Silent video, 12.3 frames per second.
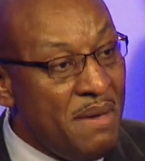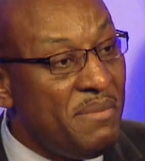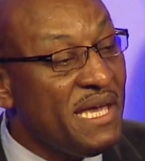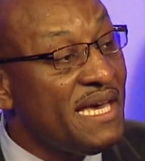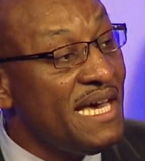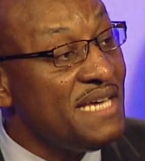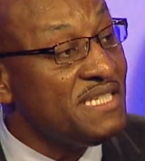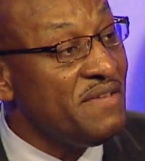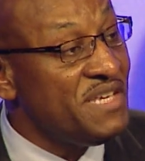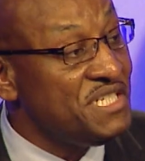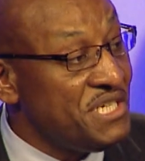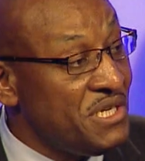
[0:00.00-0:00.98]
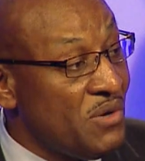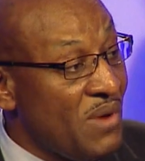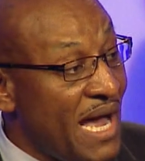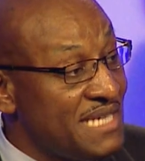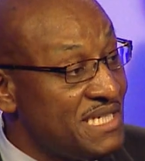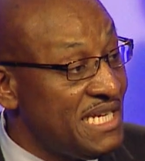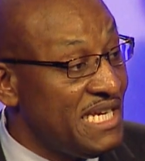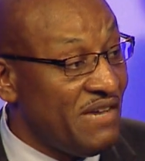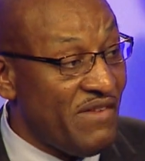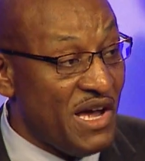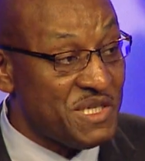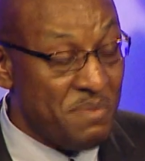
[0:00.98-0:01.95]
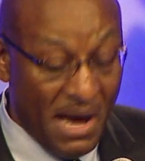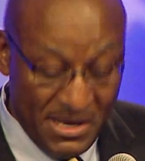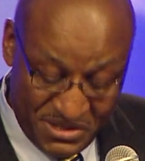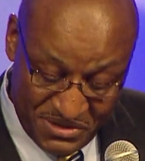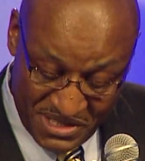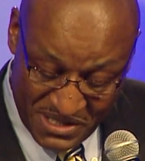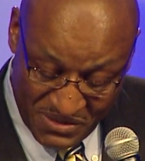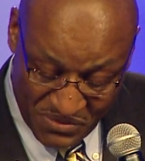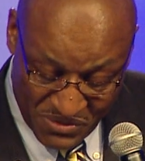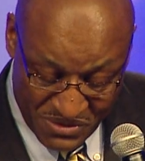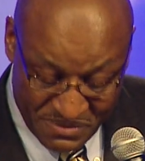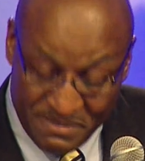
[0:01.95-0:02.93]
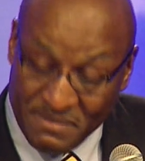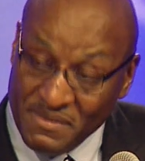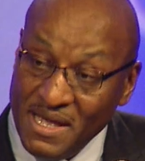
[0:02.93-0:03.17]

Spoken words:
Because of the generosity of our sponsors in the room,